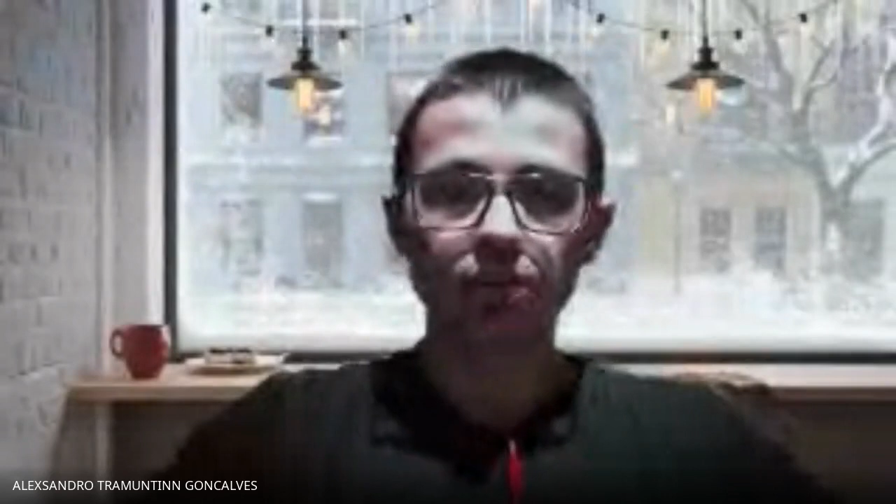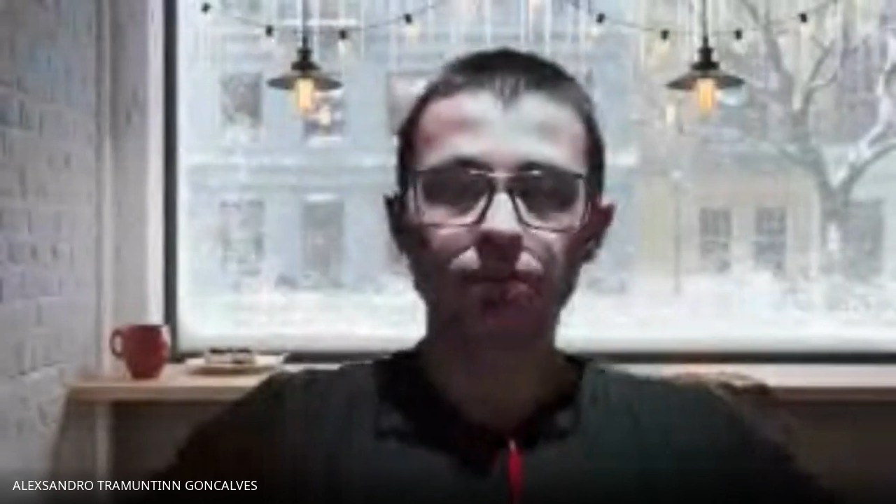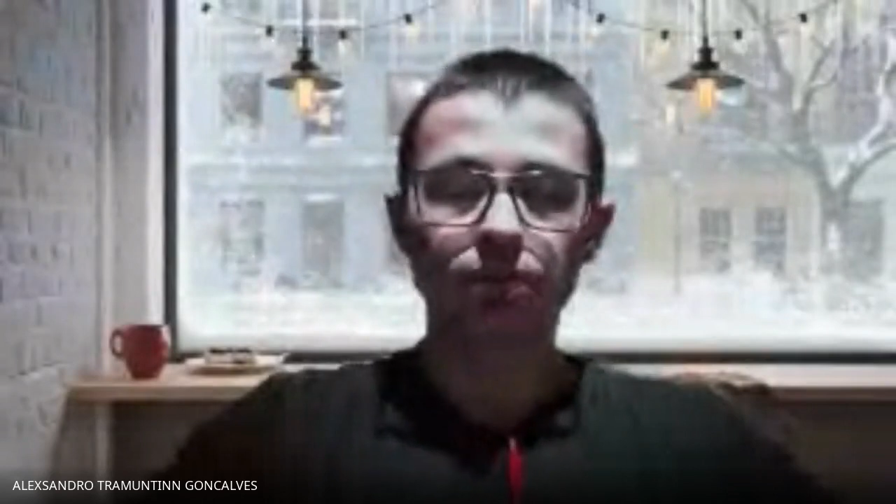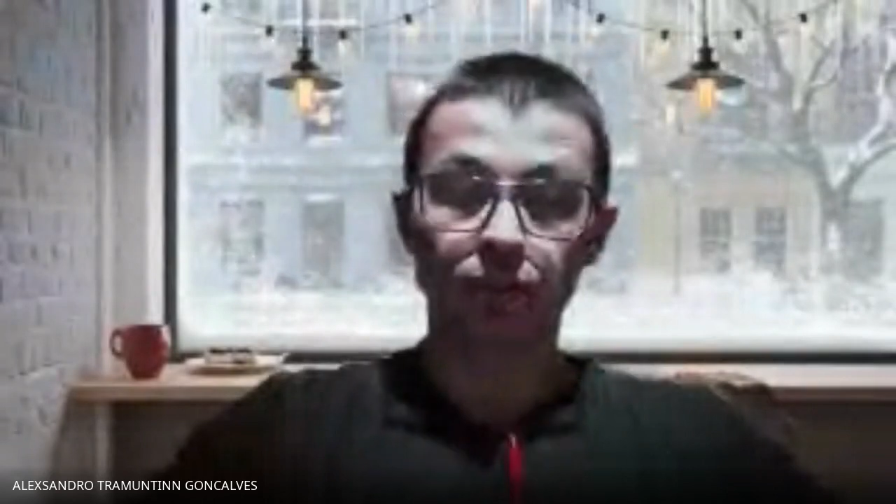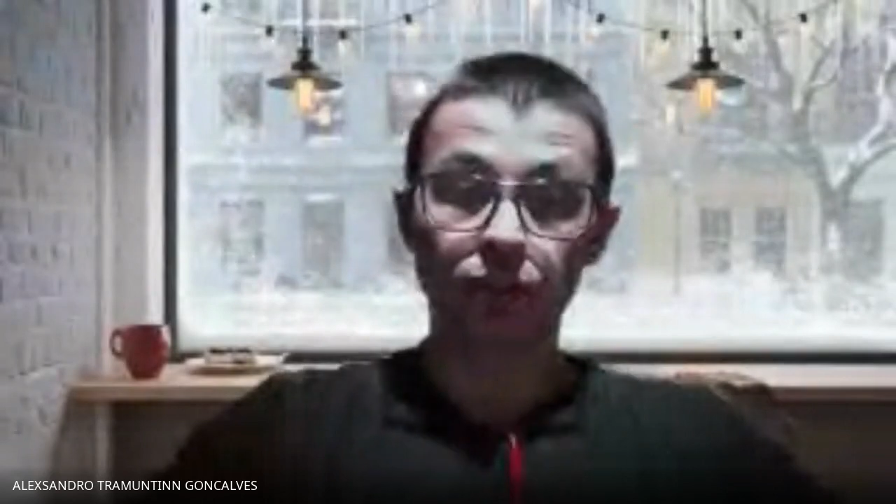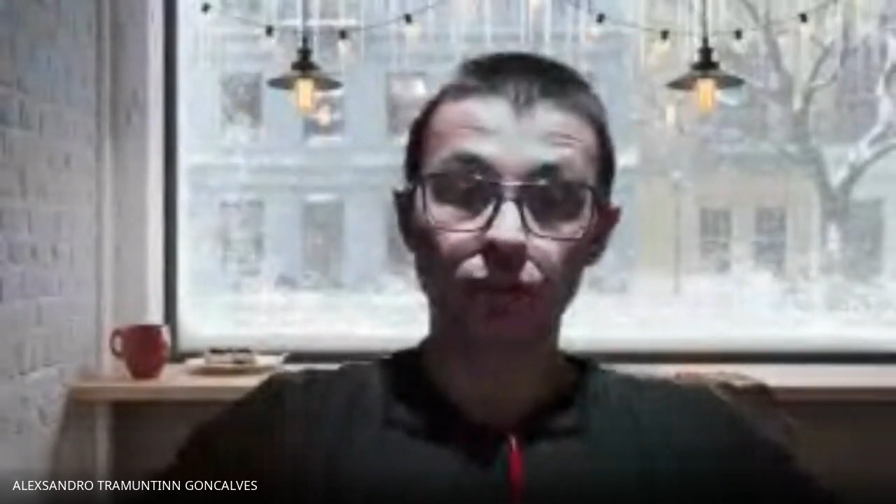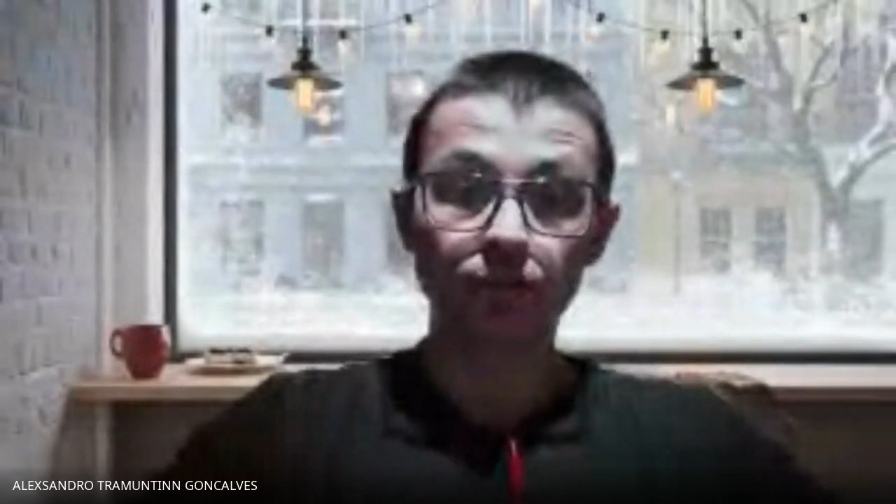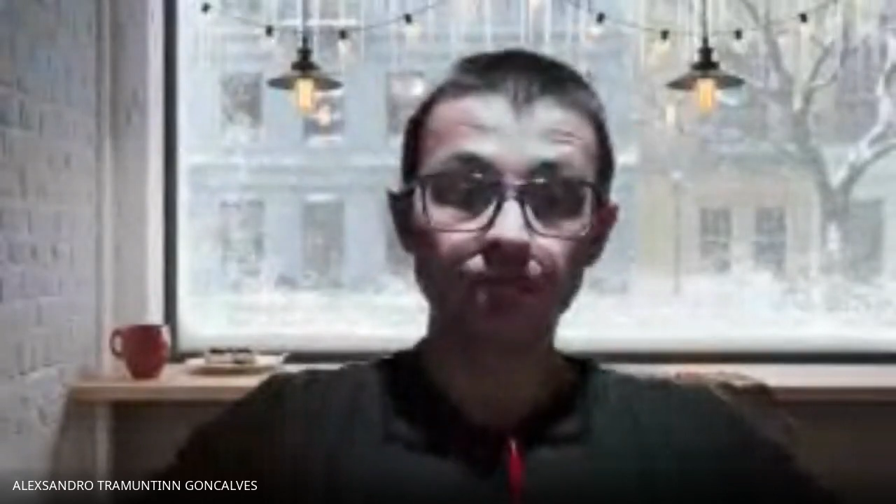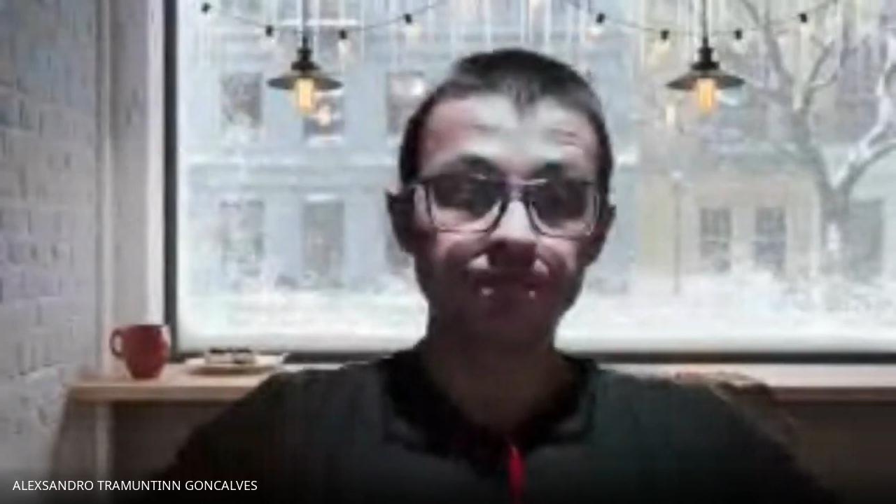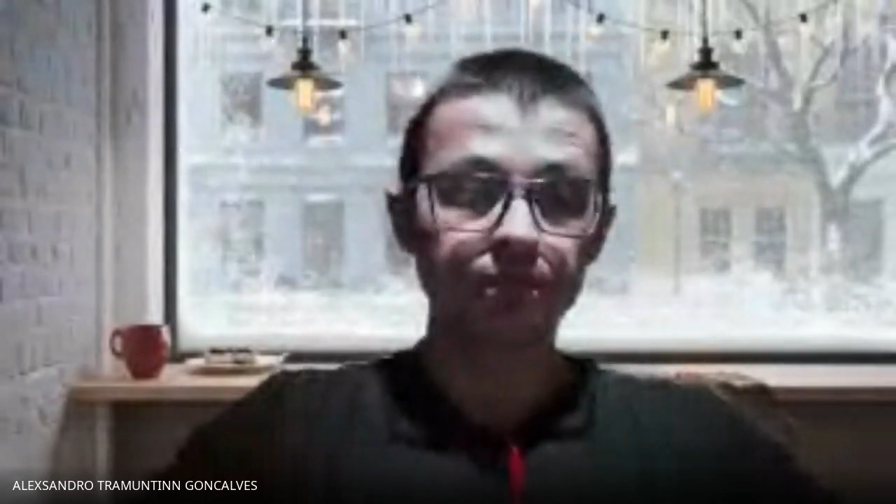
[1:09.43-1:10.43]
an article
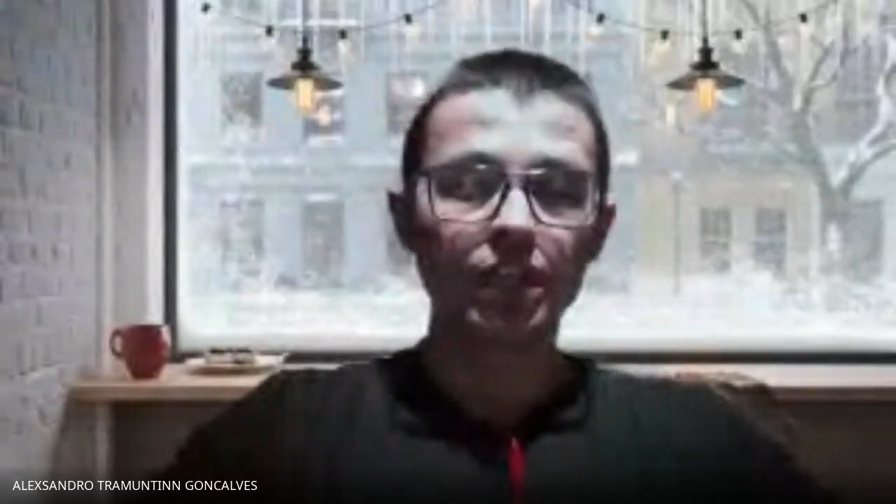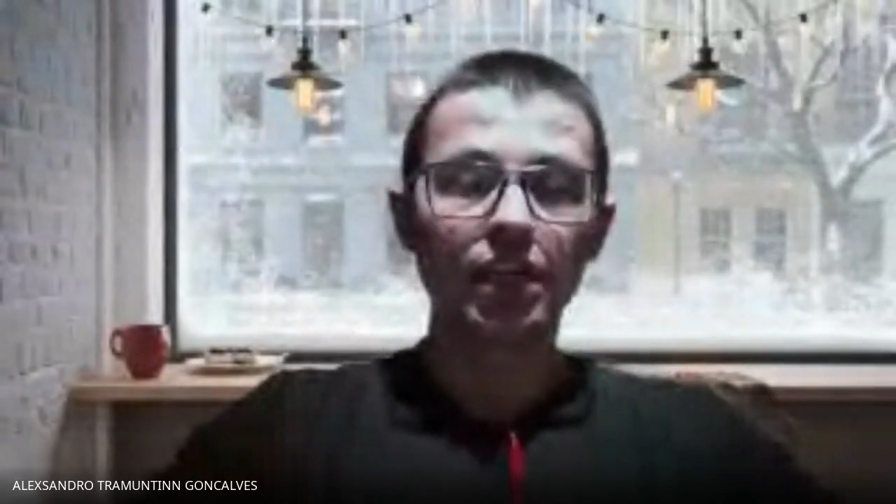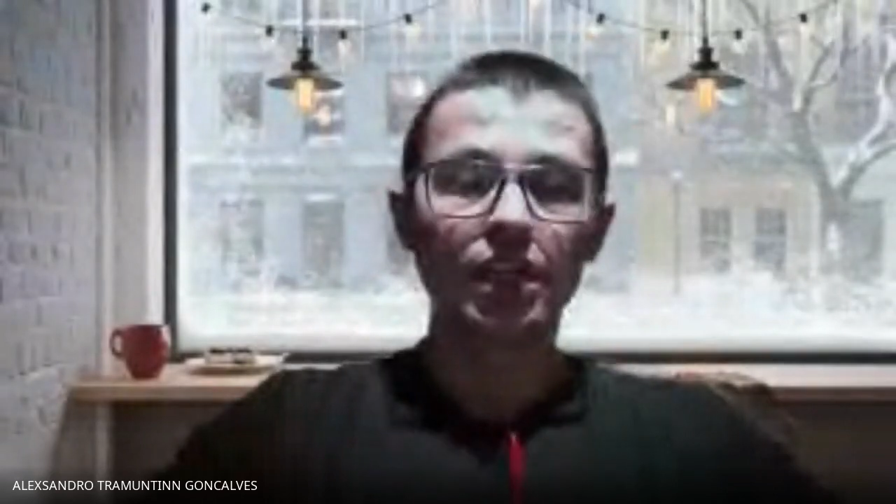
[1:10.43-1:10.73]
for you.